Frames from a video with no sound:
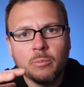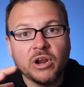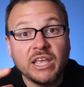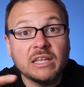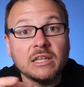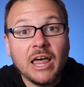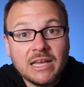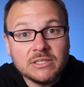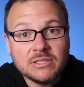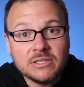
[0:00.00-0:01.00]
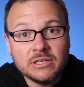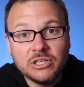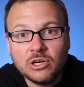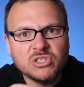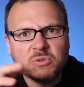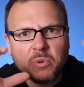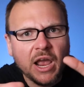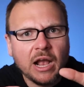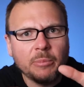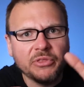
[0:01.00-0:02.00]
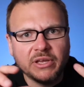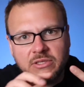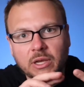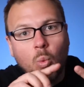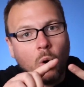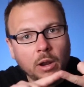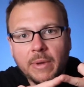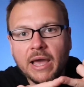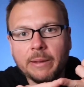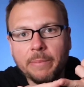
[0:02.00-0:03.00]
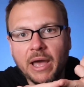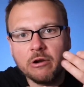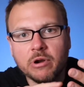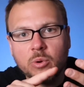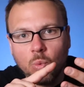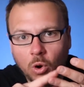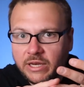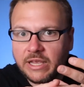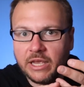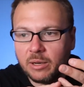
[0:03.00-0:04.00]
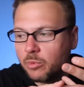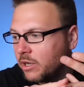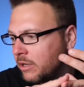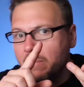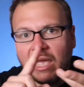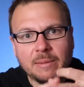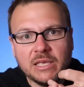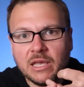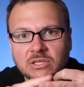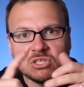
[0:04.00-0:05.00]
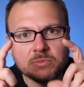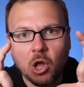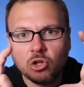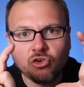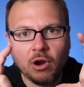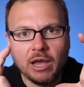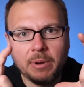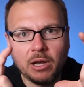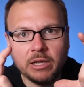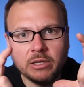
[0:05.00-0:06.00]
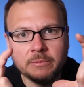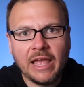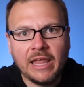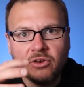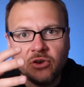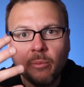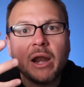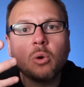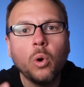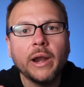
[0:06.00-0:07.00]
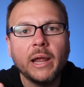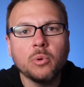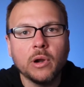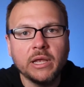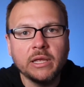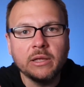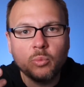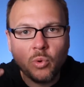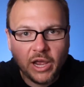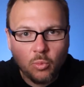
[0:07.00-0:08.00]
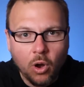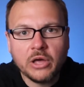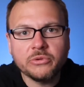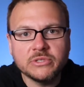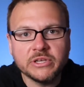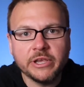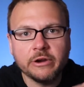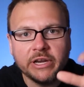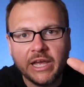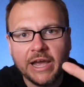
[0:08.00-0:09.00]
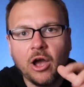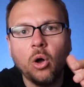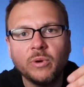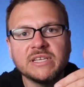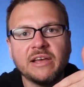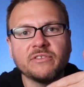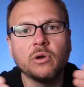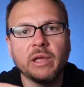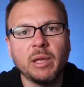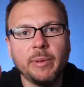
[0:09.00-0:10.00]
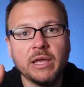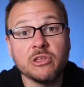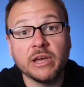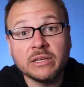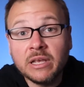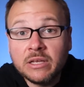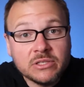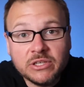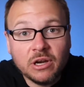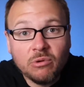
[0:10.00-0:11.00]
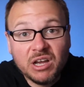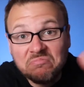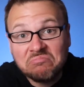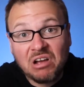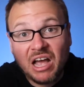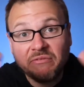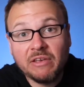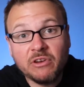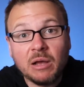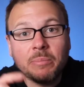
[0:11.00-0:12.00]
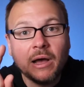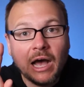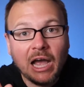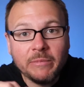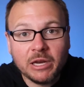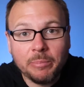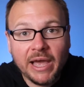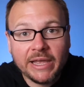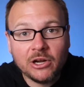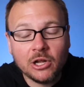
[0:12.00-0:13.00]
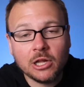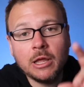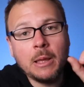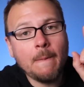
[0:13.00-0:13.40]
bringing less, just bringing a couple things, like one backup battery, one camera, maybe a small tripod. And no matter what I bring, when I walk through security, I always have to go get my bag checked. So you know what? I've given up. I'm gonna pack it all.